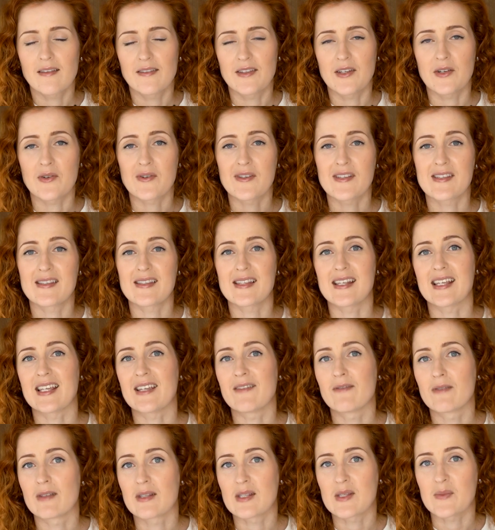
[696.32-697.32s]
There is
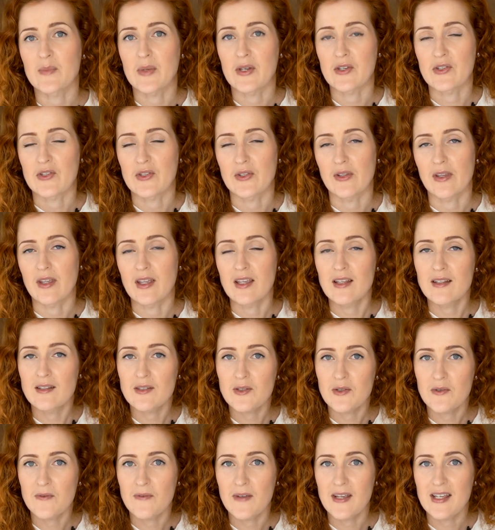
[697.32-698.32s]
even special
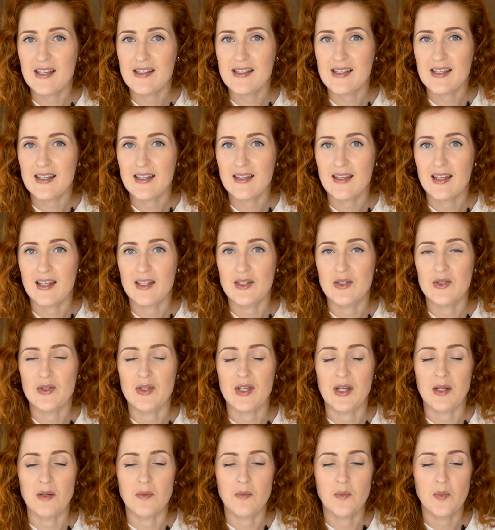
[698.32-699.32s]
interfacing that you
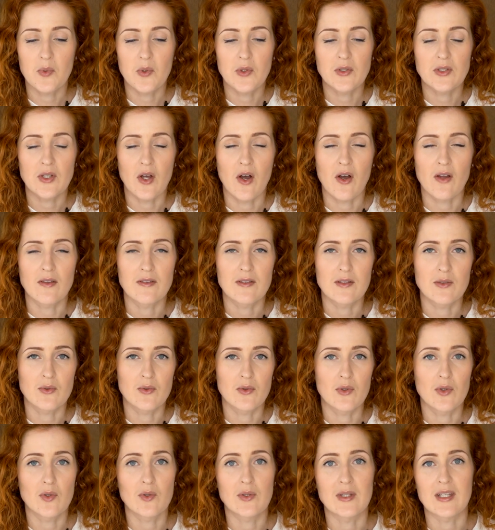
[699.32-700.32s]
can put on the
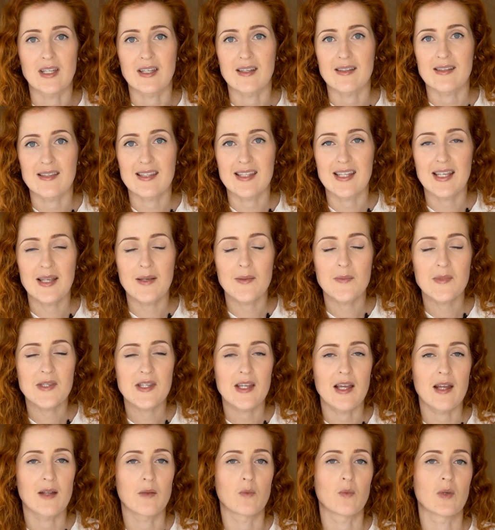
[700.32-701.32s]
rolling
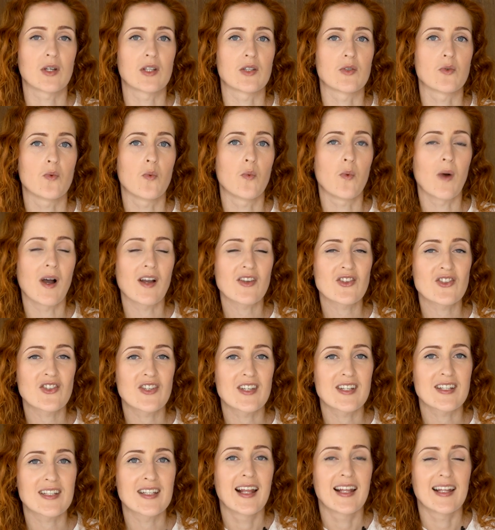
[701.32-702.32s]
seams, and when you
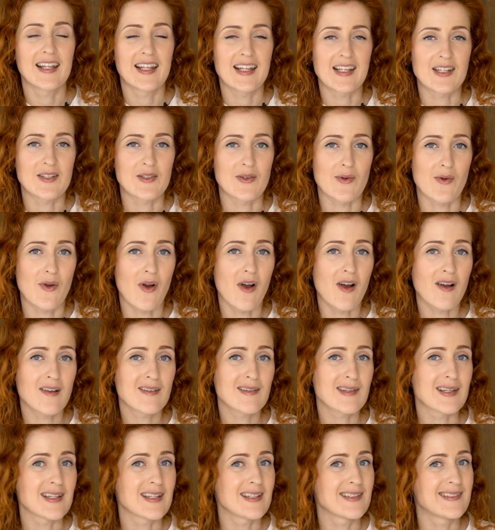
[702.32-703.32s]
wash it later
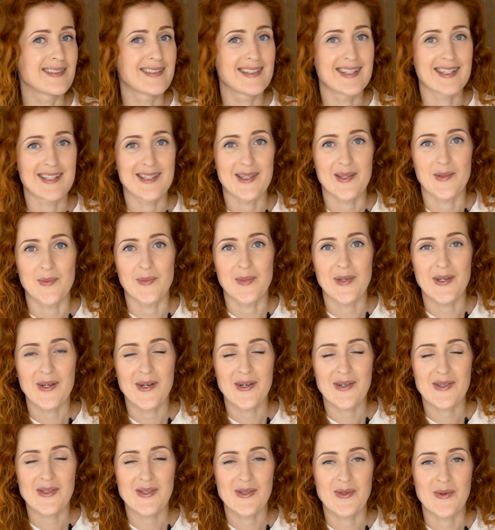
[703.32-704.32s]
on it
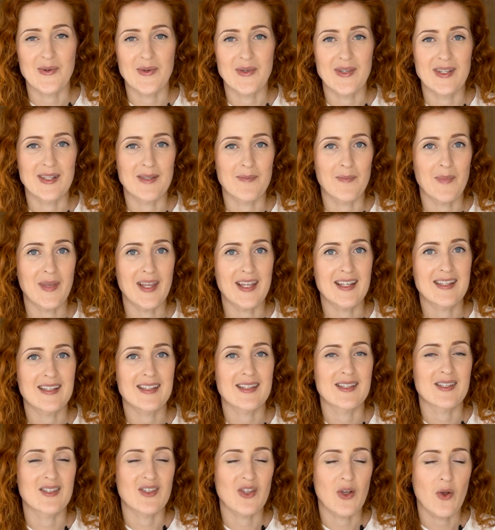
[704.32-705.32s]
disappears, so it makes
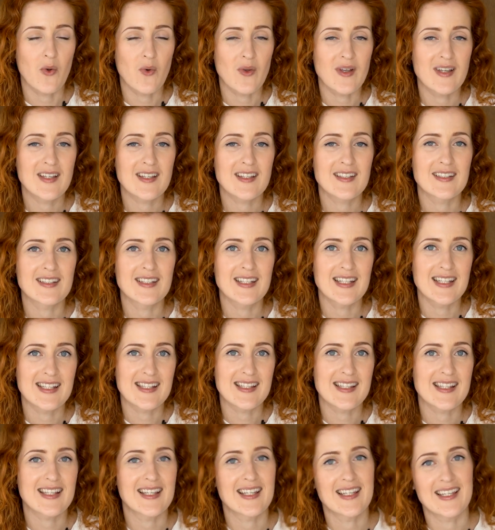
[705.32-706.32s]
sewing
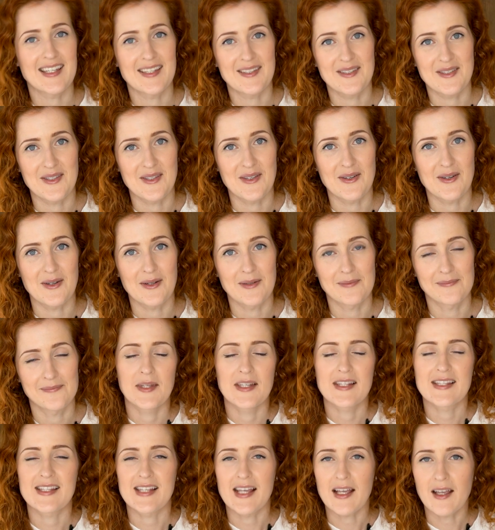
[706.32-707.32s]
knits easier.
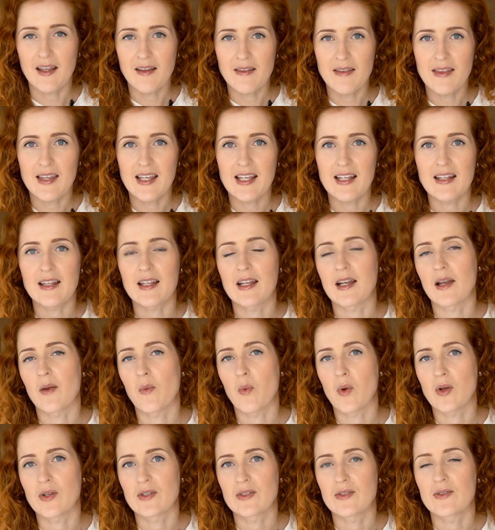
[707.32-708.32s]
Second thing that I
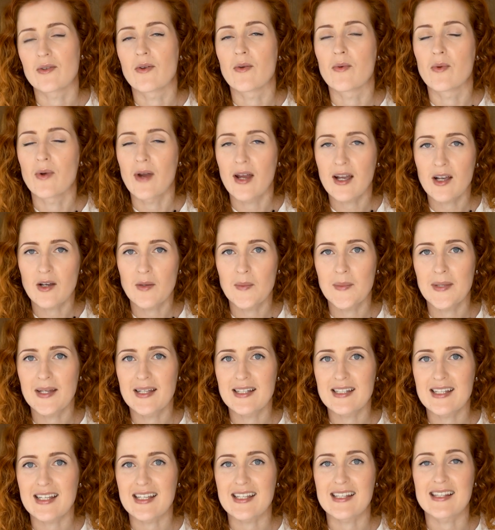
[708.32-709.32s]
want to
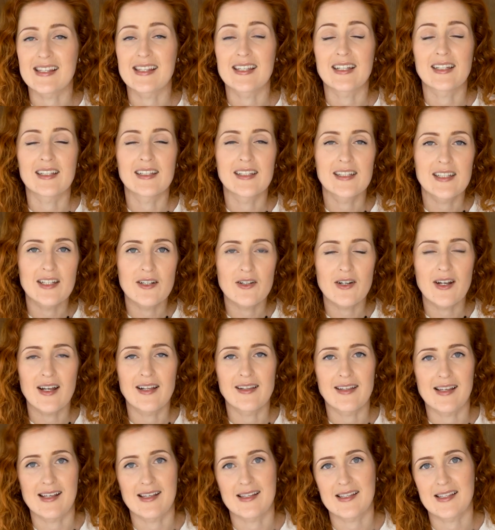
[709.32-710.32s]
recommend is the clear
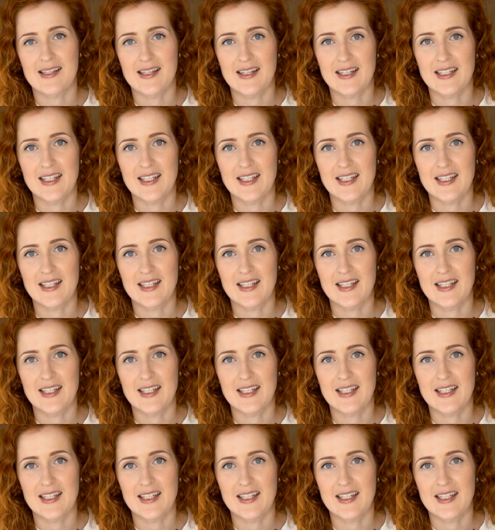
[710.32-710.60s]
elastic